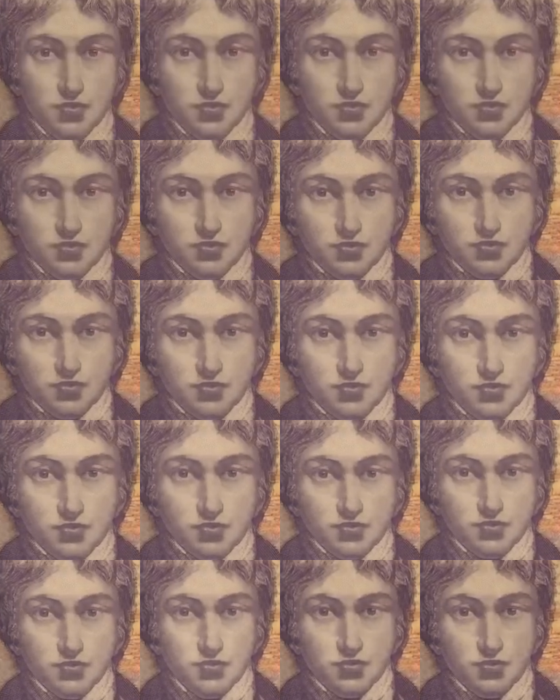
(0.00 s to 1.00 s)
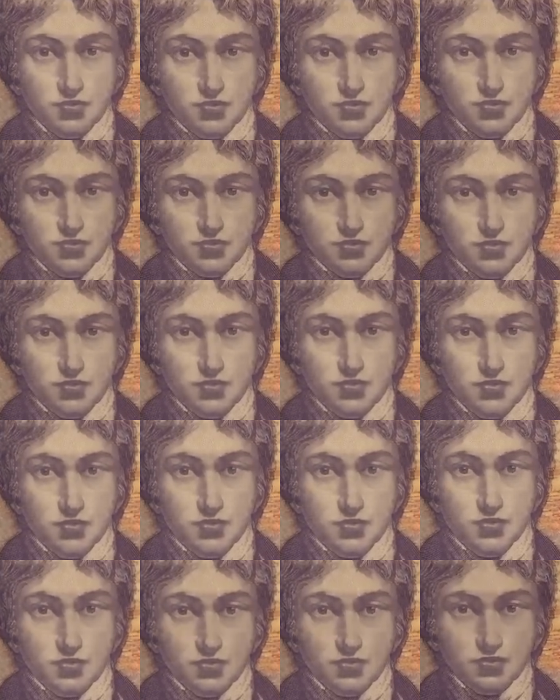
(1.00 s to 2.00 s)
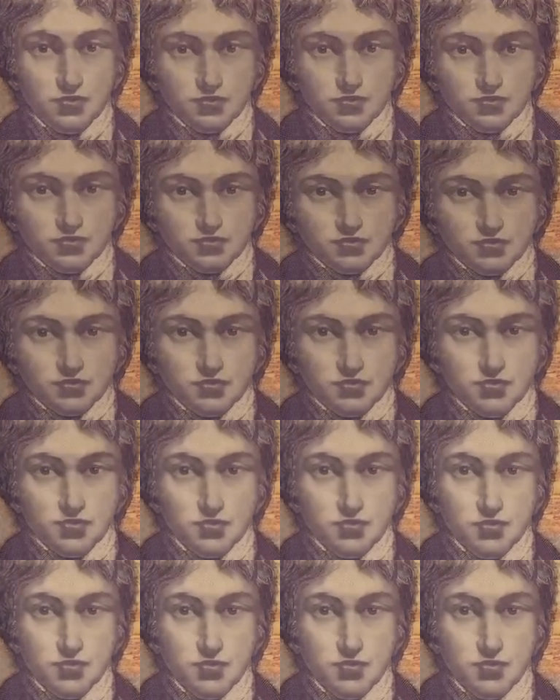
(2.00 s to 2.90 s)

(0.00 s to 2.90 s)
Nothing is said.